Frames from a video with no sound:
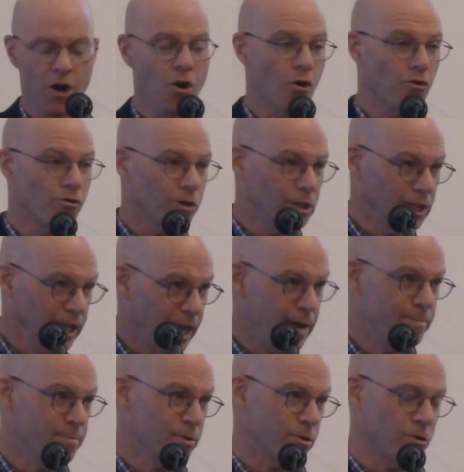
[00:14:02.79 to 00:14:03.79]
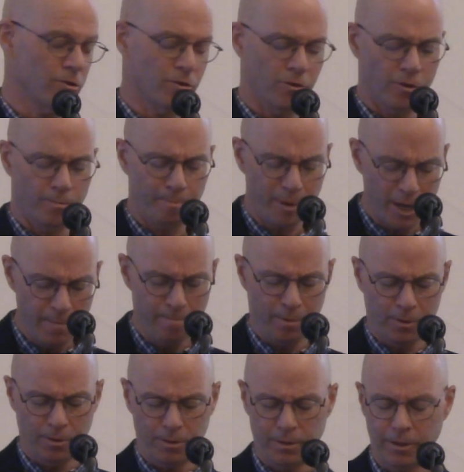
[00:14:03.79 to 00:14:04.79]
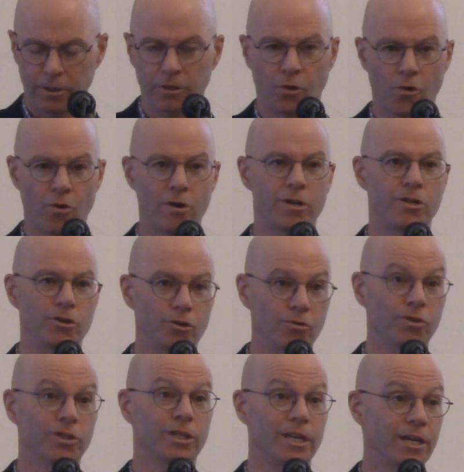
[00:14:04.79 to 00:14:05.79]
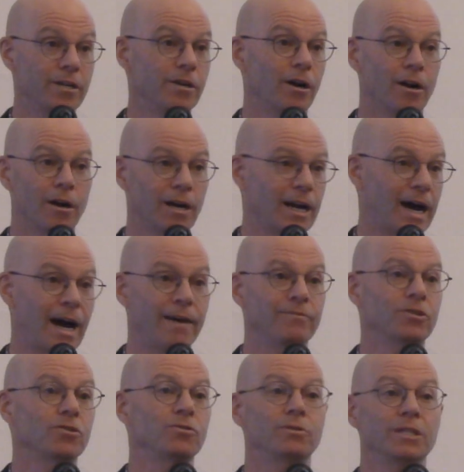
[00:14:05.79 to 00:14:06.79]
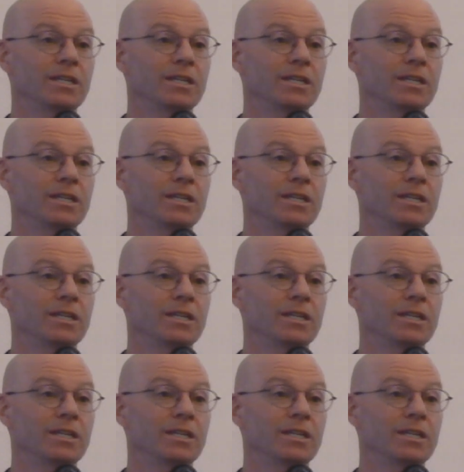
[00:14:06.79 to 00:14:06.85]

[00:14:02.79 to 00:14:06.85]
or a laborer or people the Lord used in our lives who